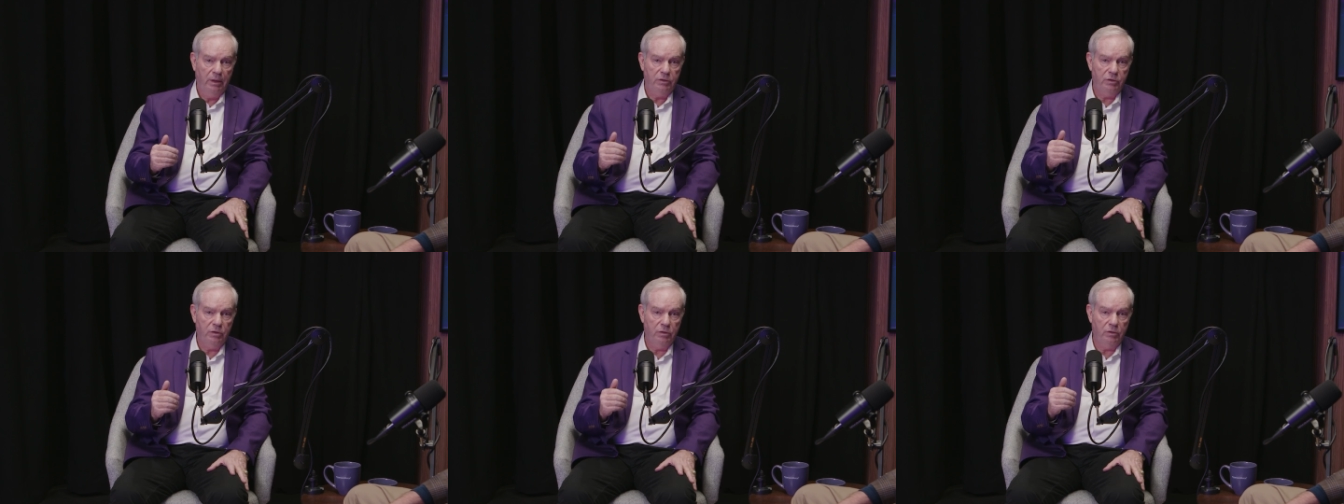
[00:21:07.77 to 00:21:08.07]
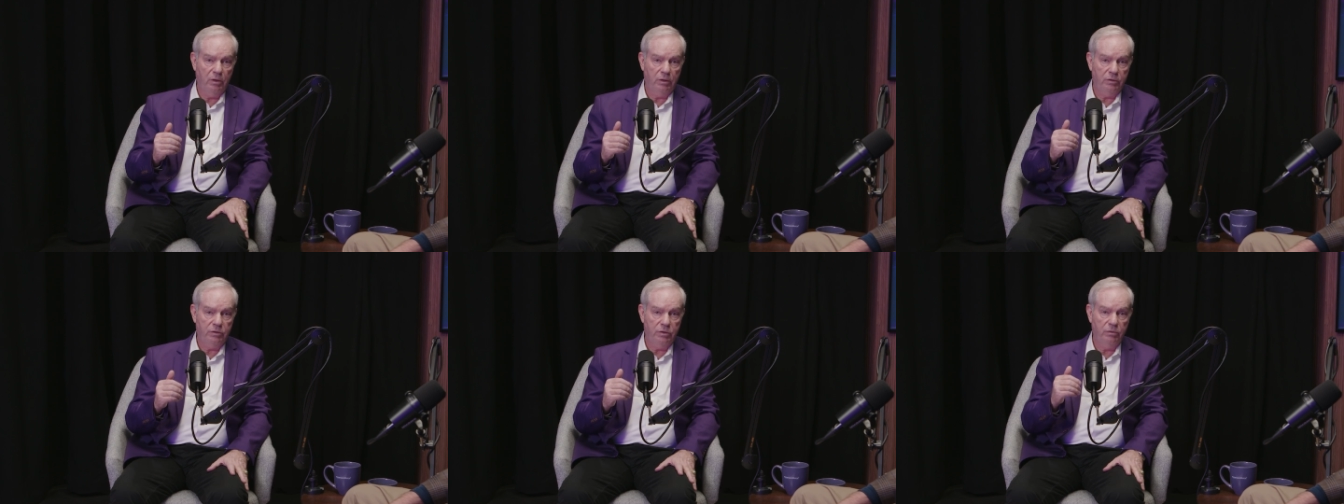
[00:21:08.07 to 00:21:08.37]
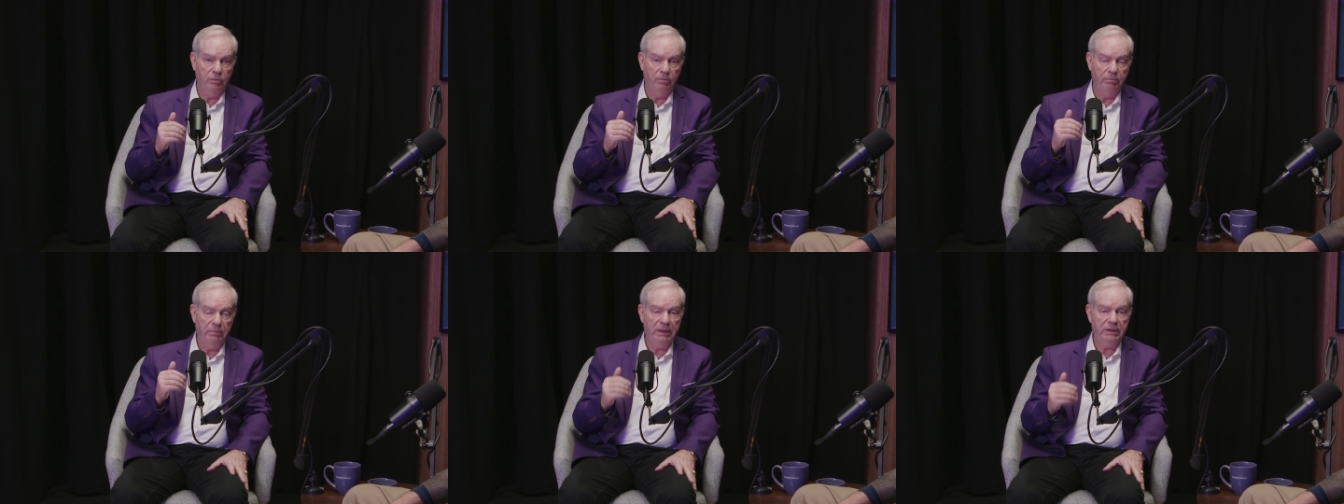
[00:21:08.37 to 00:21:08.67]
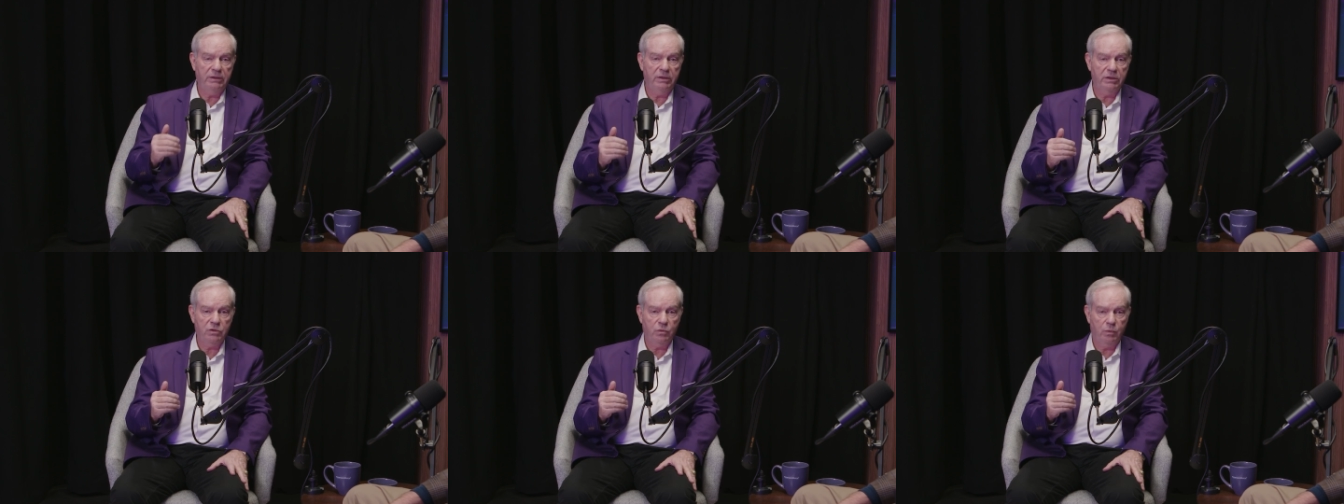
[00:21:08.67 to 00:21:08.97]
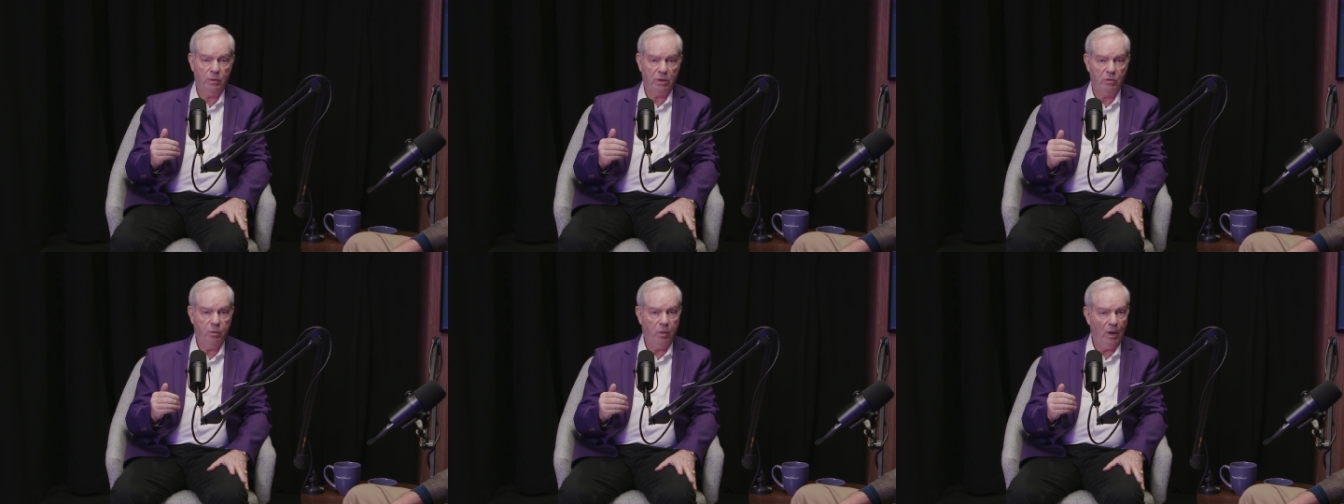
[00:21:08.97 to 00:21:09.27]
to meet
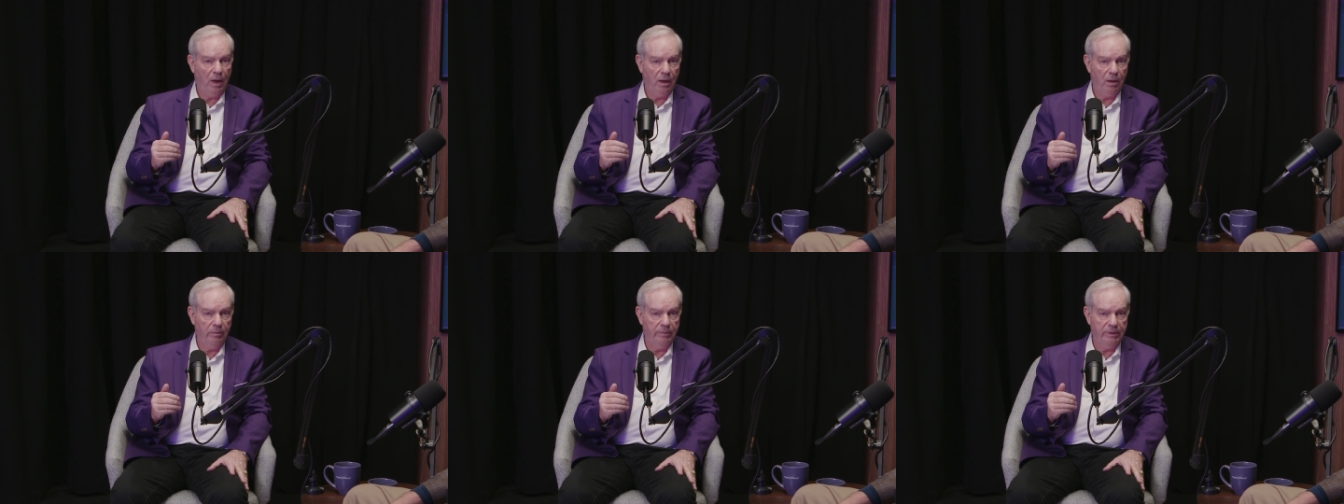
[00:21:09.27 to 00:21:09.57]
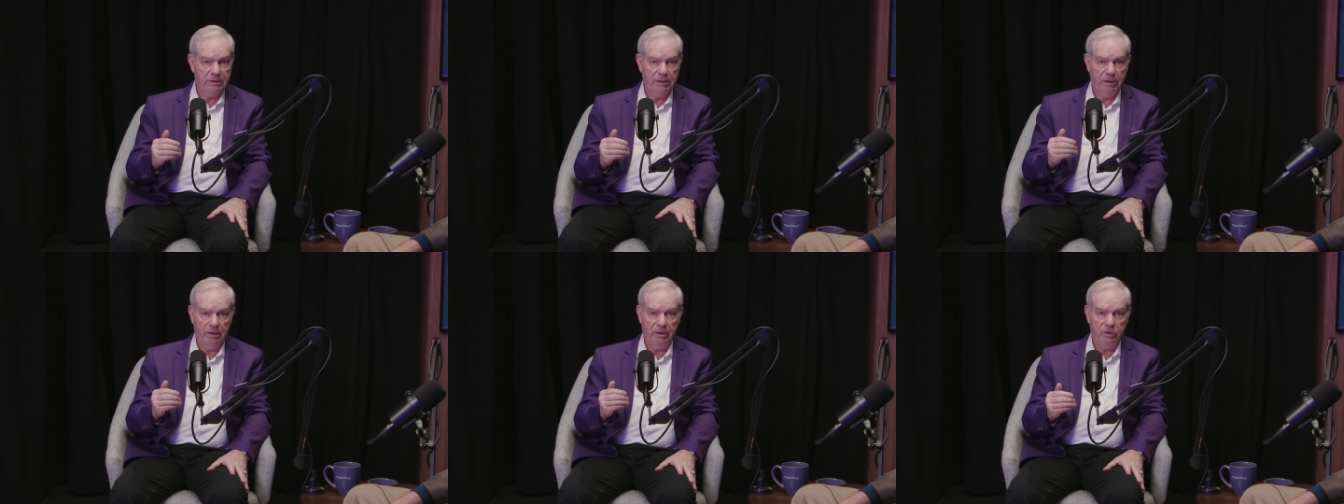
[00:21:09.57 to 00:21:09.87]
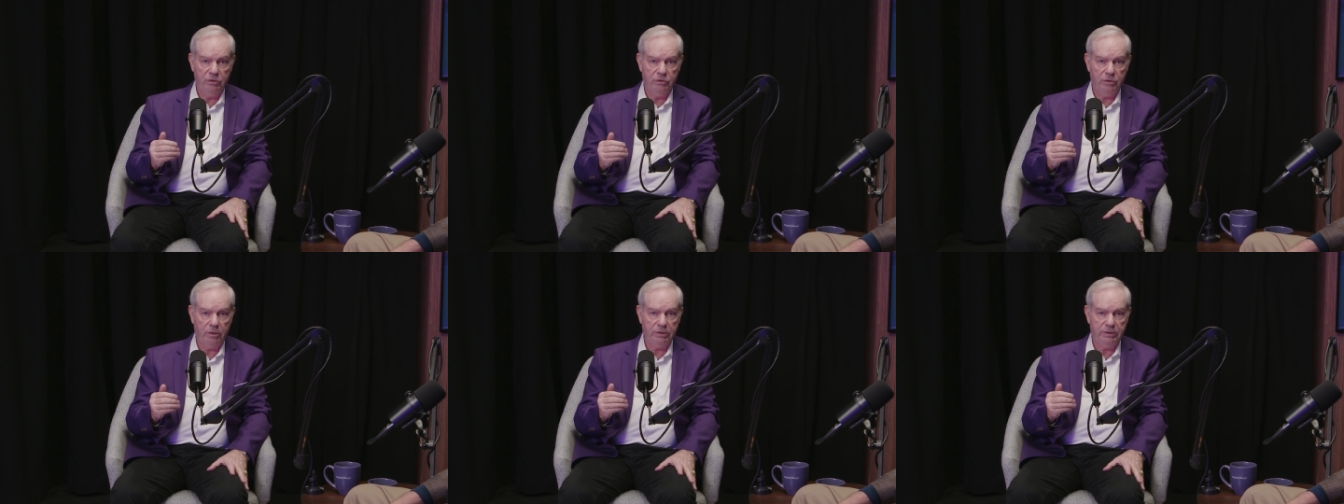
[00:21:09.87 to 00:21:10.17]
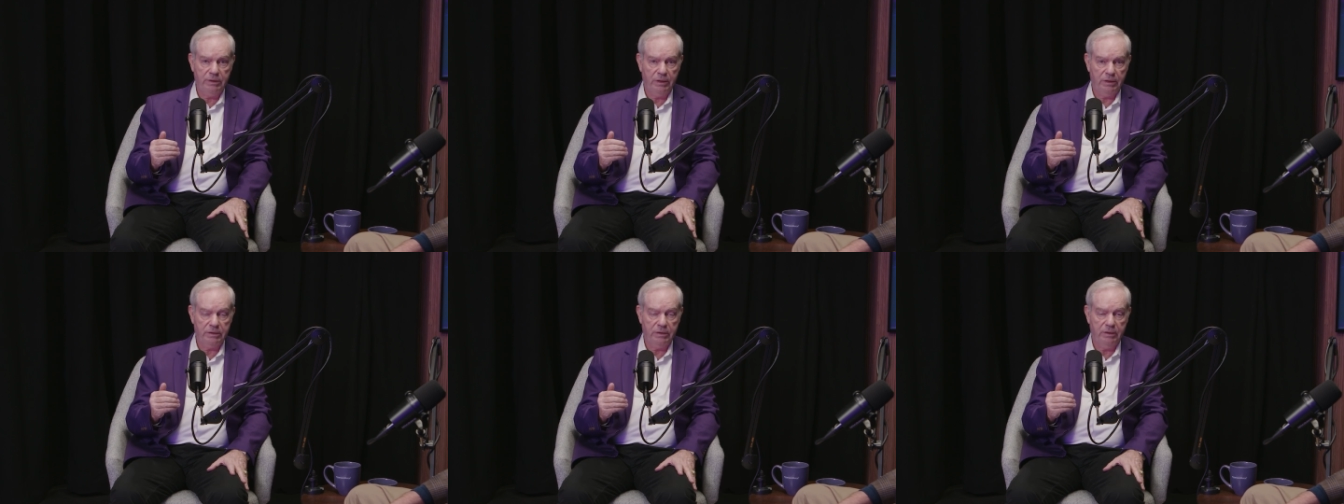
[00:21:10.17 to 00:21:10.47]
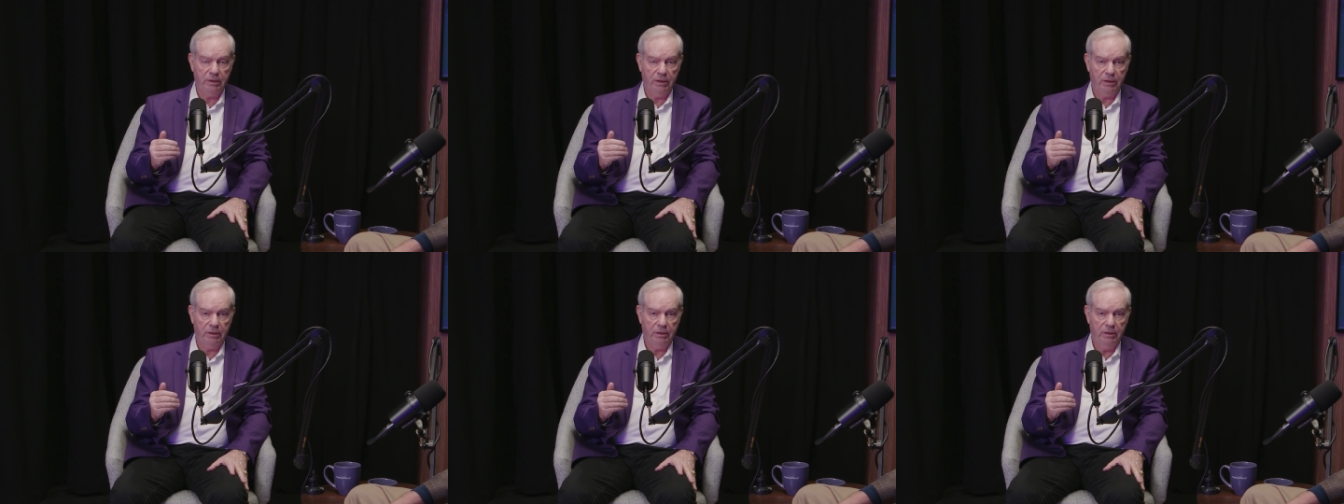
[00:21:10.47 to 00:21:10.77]
this requirement to get a drug test
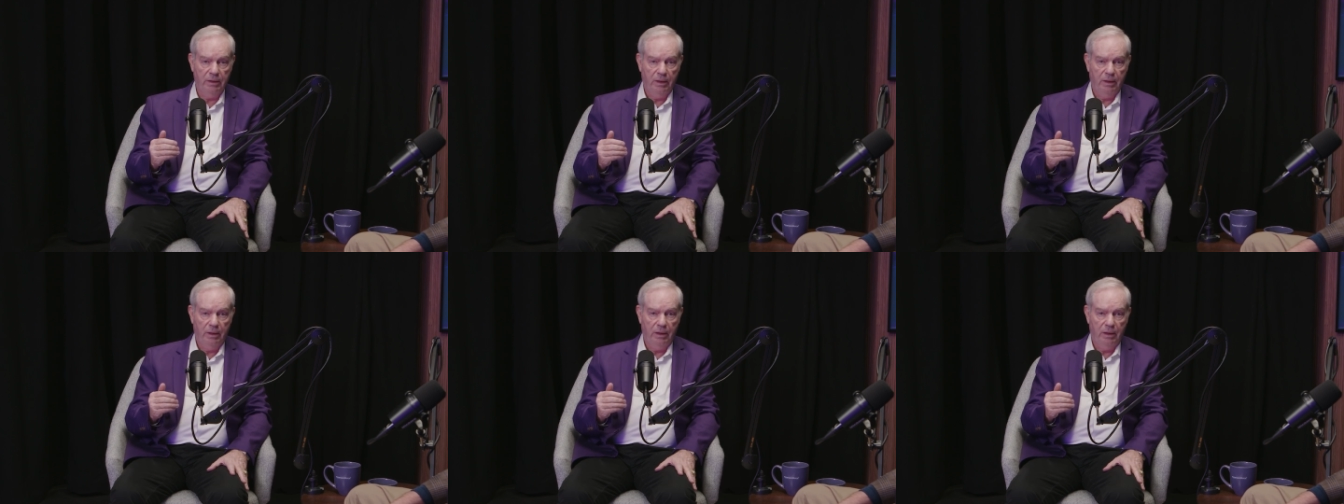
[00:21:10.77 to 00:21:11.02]
done.